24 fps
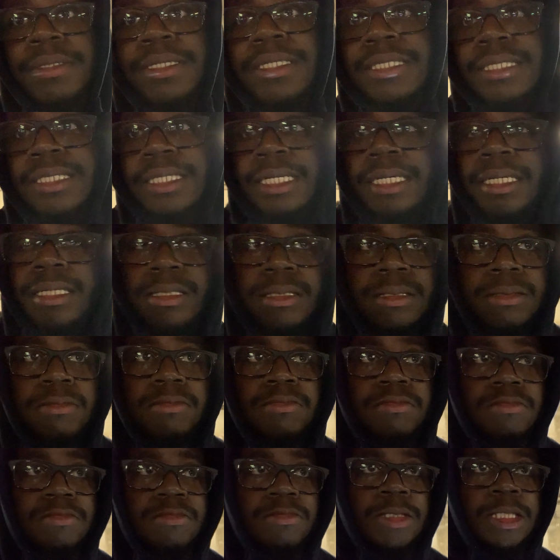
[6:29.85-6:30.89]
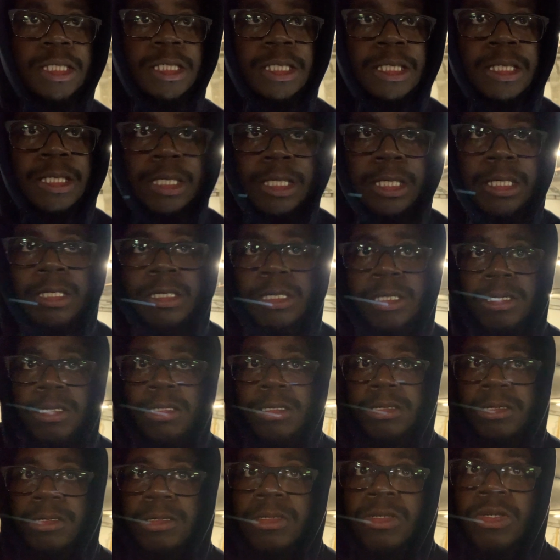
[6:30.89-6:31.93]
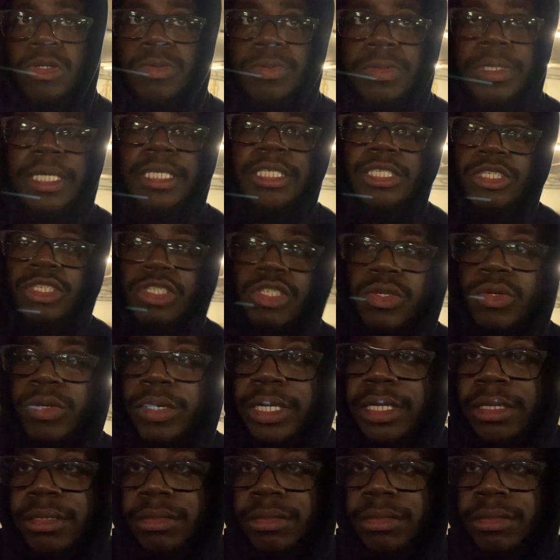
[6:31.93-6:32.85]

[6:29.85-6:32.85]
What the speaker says: said, hope you guys enjoyed.